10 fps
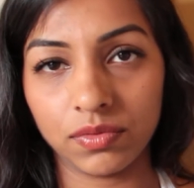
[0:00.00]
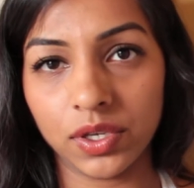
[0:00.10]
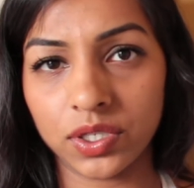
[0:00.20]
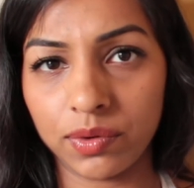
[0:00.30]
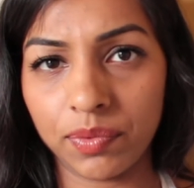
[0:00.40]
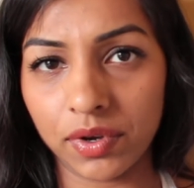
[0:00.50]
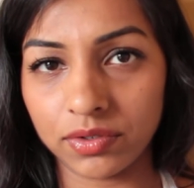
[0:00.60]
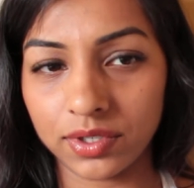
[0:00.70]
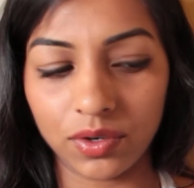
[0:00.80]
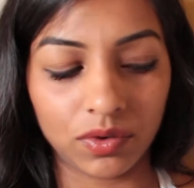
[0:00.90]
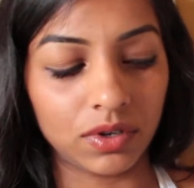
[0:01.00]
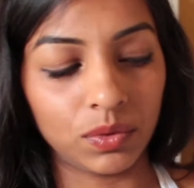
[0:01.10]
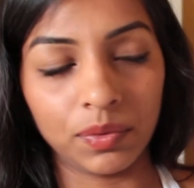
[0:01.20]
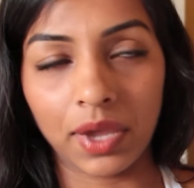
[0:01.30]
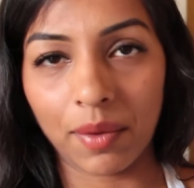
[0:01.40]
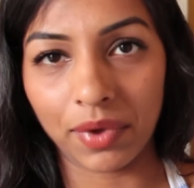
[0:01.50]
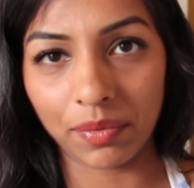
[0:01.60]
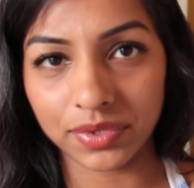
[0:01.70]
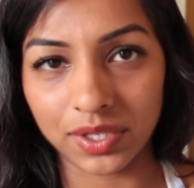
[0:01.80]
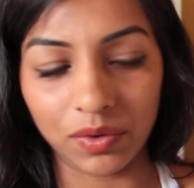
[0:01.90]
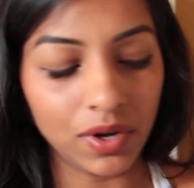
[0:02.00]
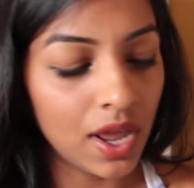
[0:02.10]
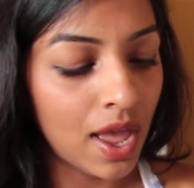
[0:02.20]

It should be posted, or it will be coming up soon.